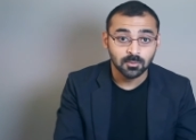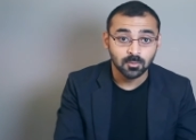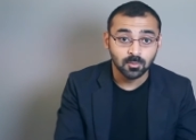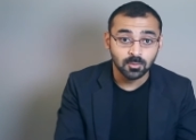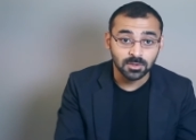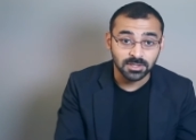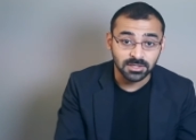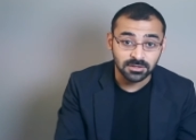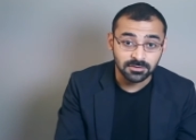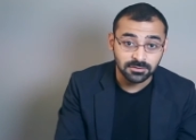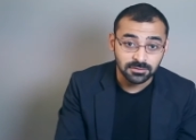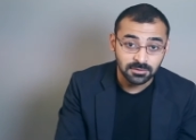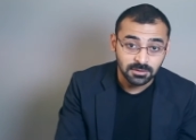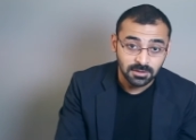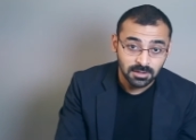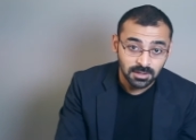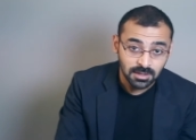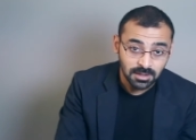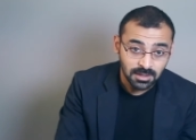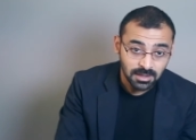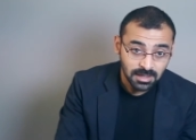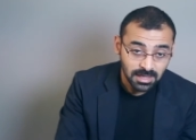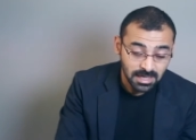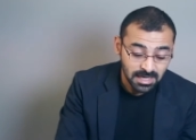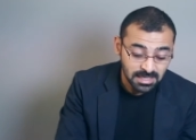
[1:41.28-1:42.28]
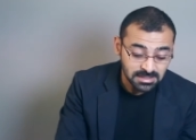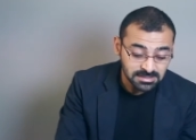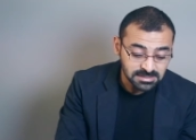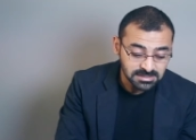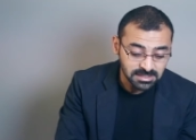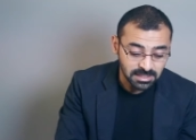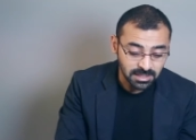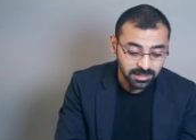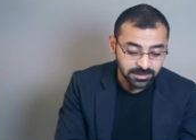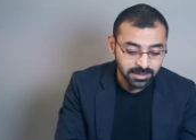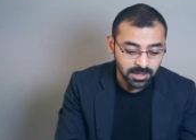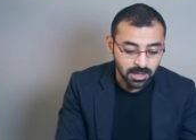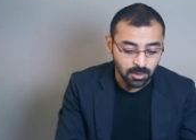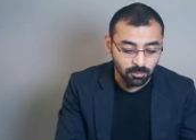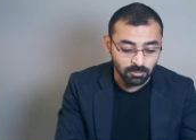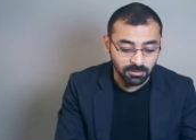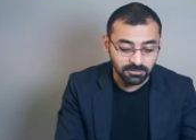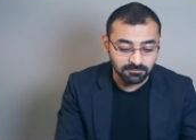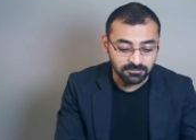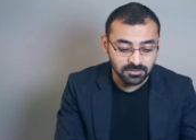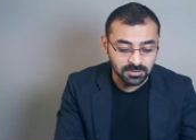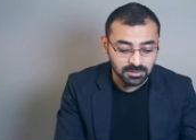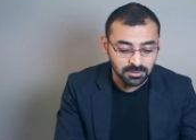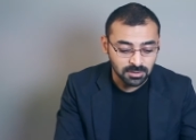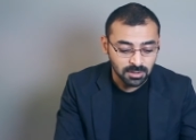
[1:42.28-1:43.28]
With S L A,
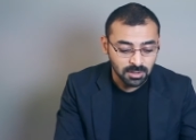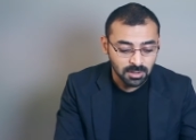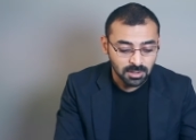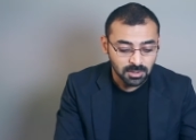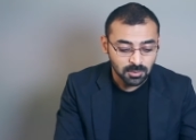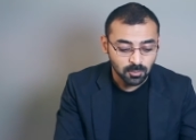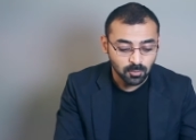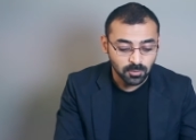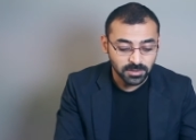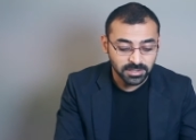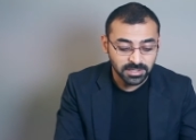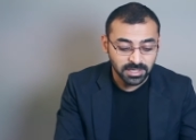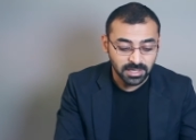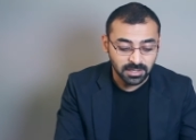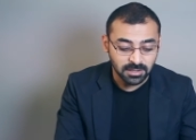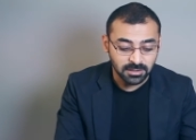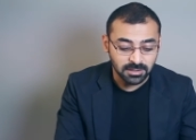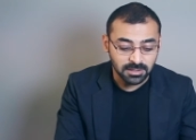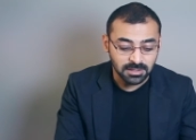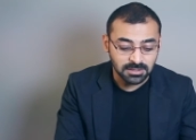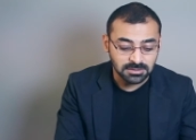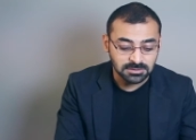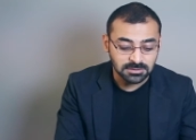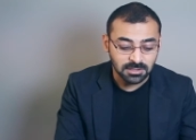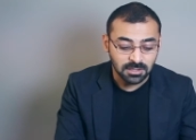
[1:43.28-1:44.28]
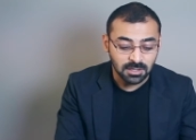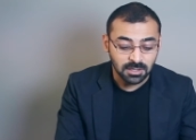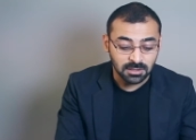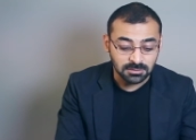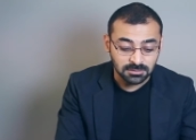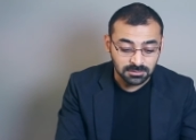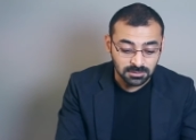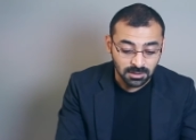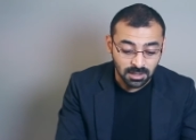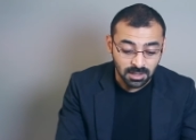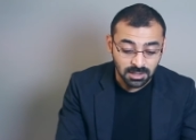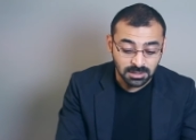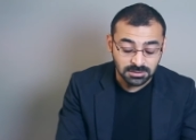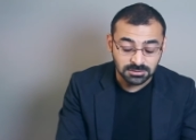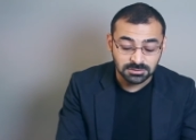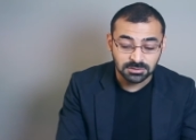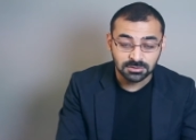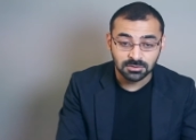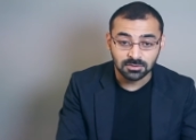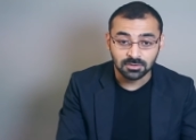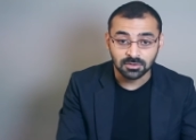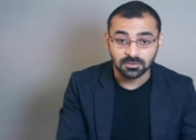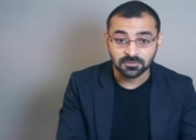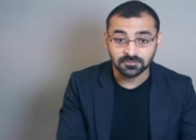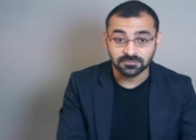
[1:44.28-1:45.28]
however, we can get a lot
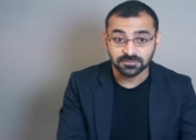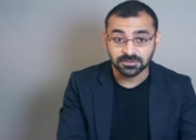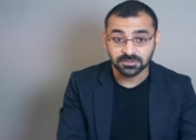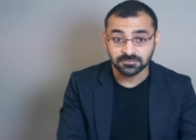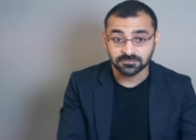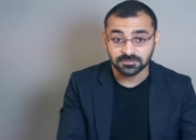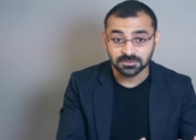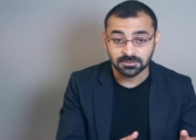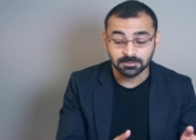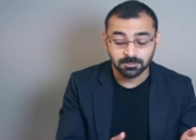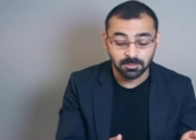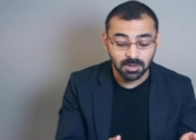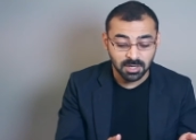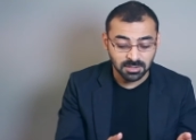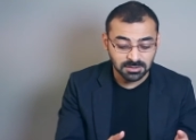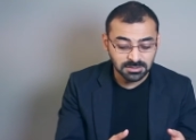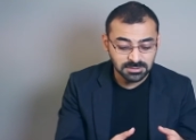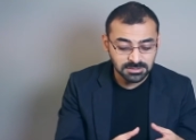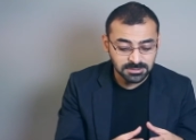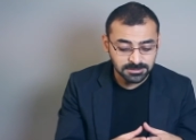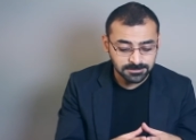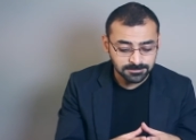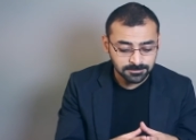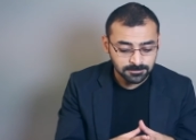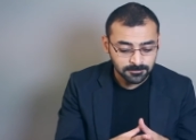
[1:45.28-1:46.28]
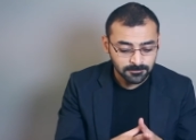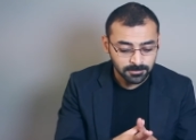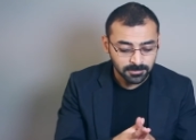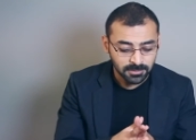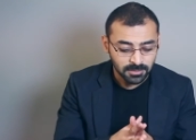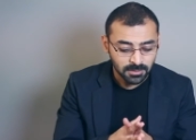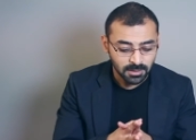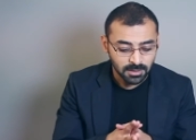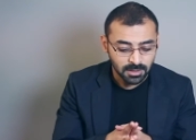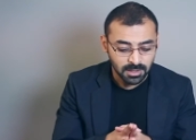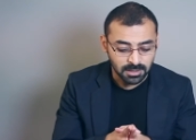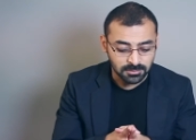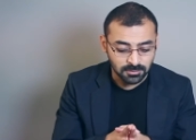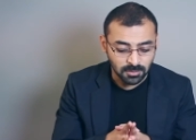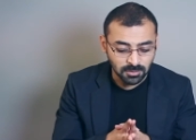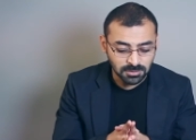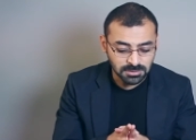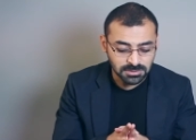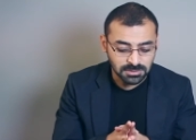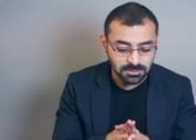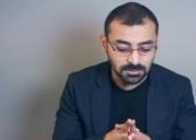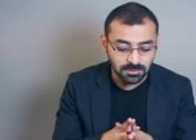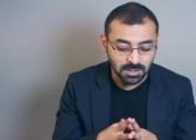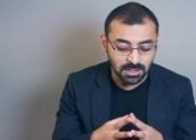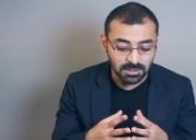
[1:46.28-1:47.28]
of different parts and
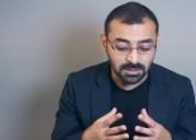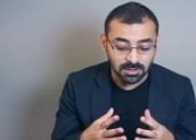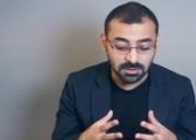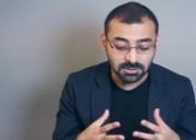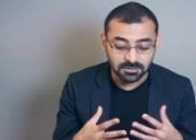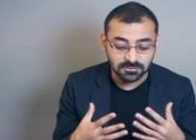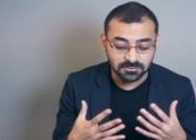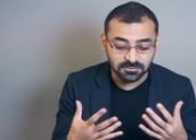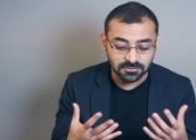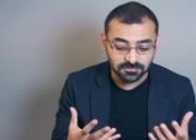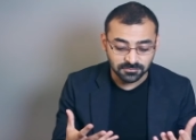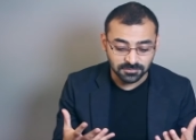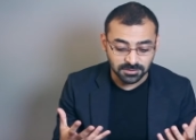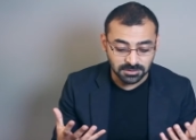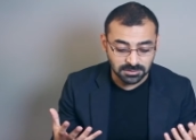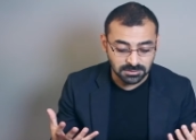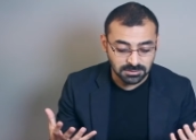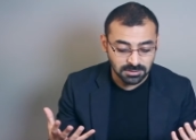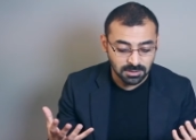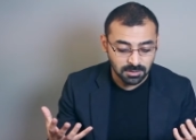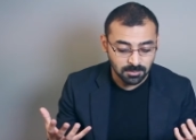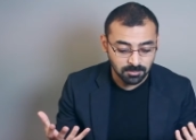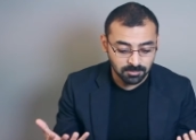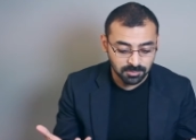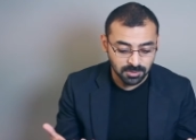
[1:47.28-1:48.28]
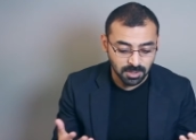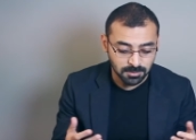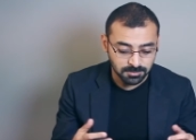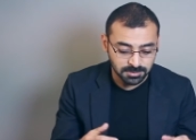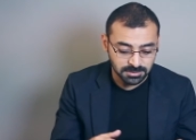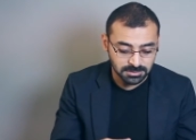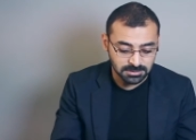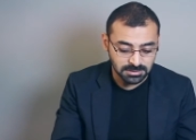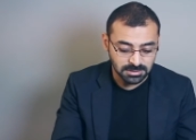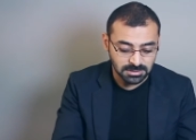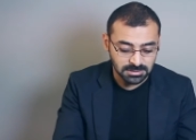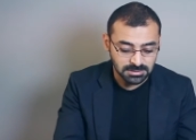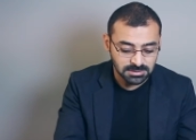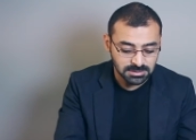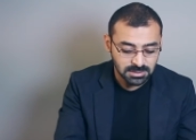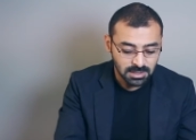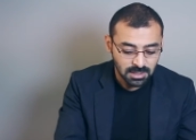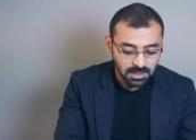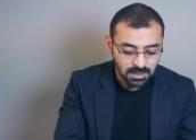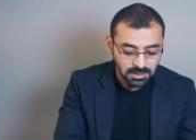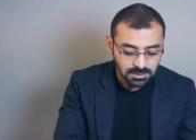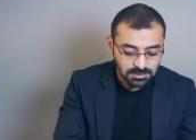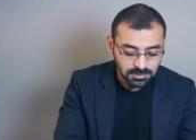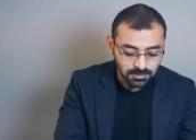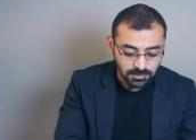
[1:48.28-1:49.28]
also a lot of different properties.
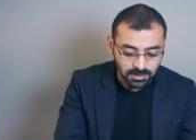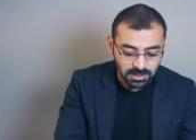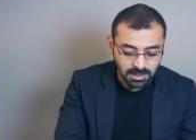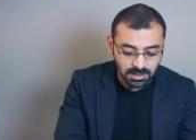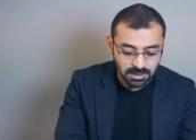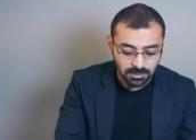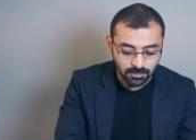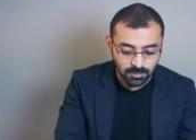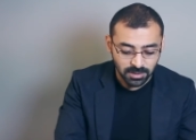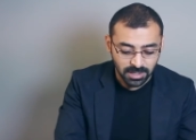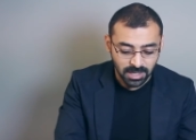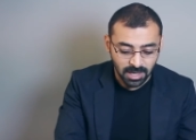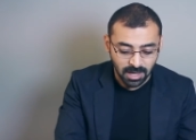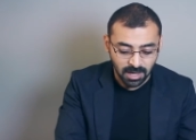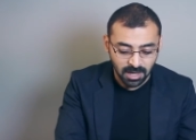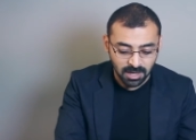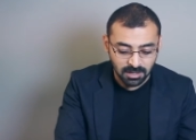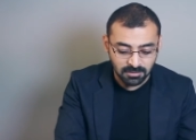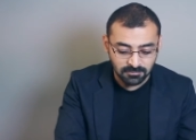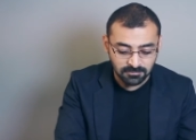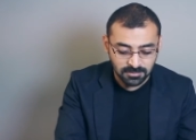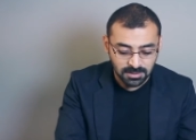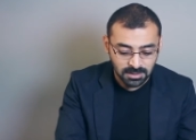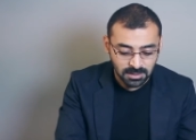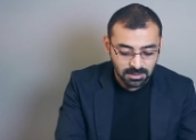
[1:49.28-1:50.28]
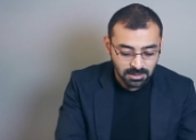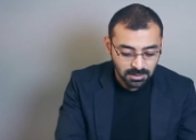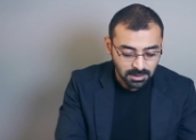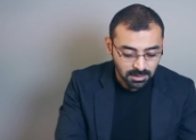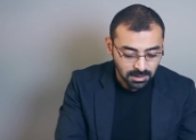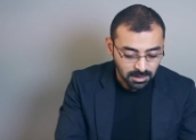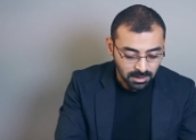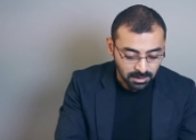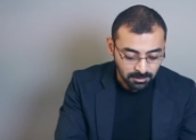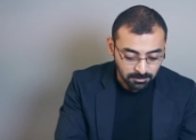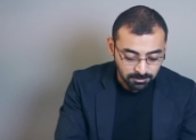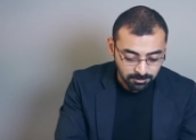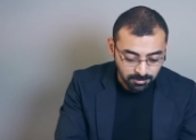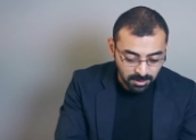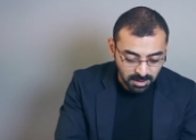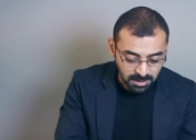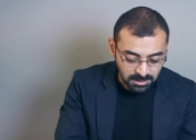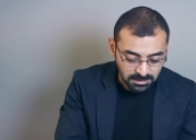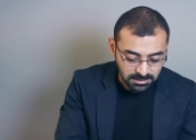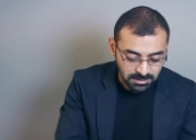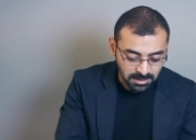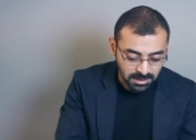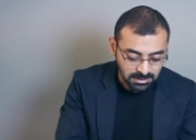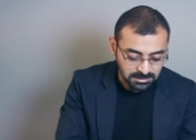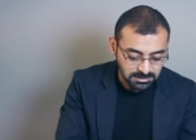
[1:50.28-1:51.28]
So here we have a
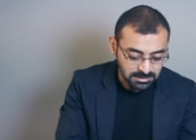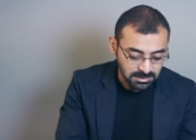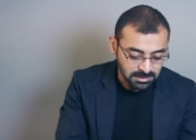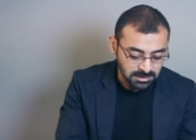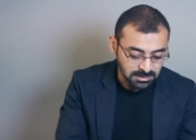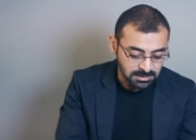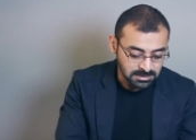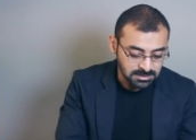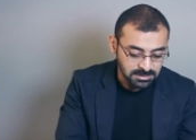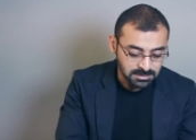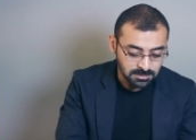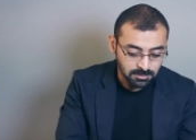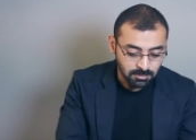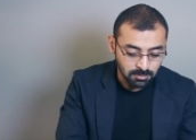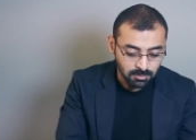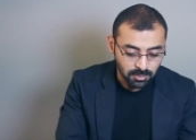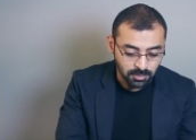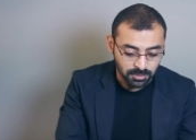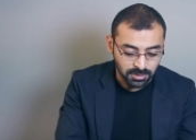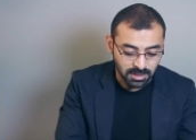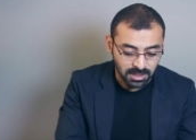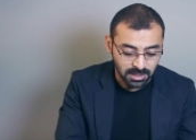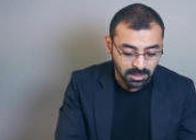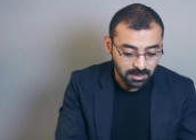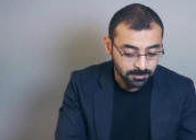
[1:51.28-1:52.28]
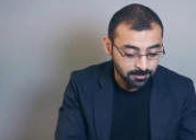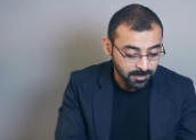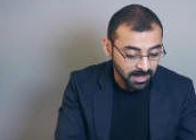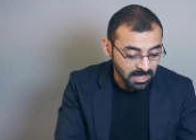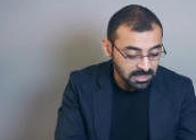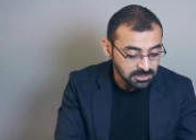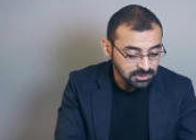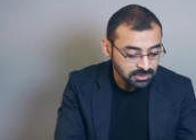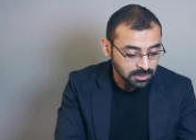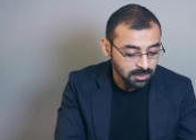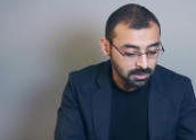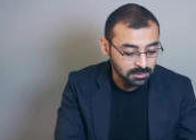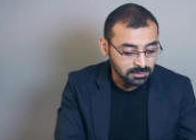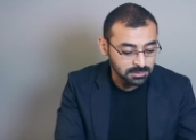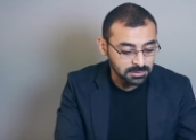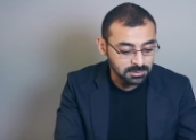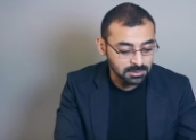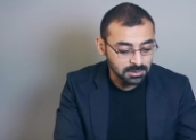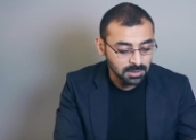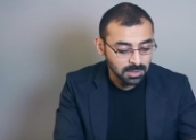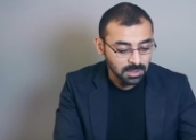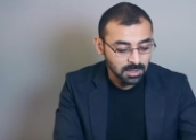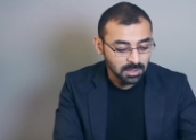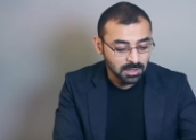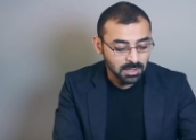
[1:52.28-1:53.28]
part that is more like a page
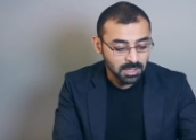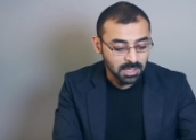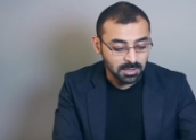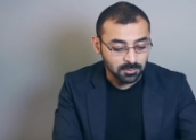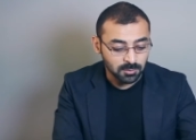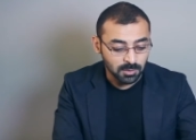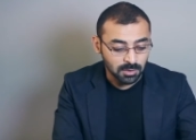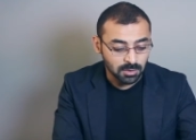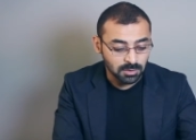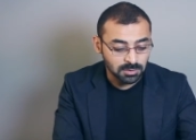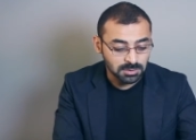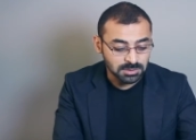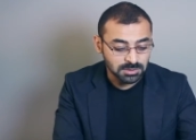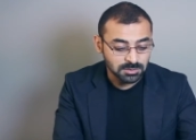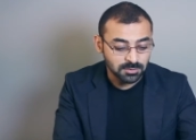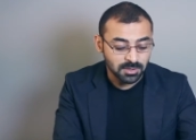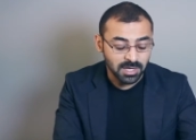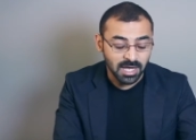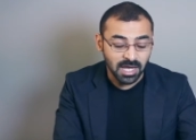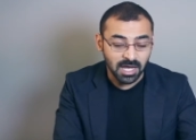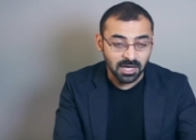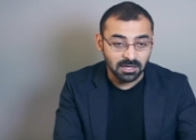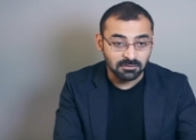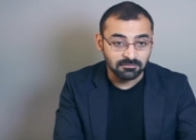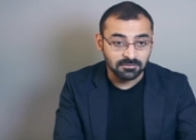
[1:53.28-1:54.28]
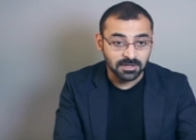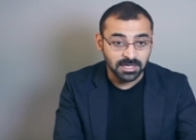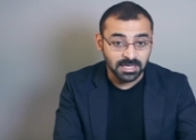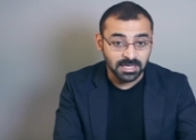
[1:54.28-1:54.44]
color, and we also have